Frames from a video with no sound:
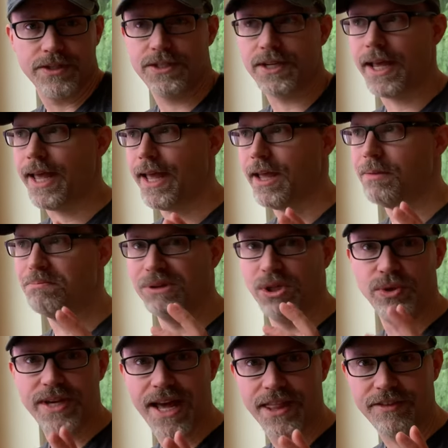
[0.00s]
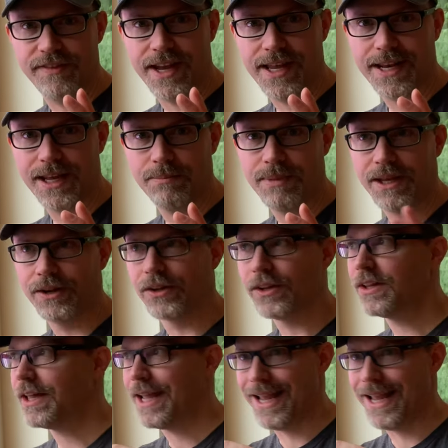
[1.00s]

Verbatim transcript: say blue death feigning beetle,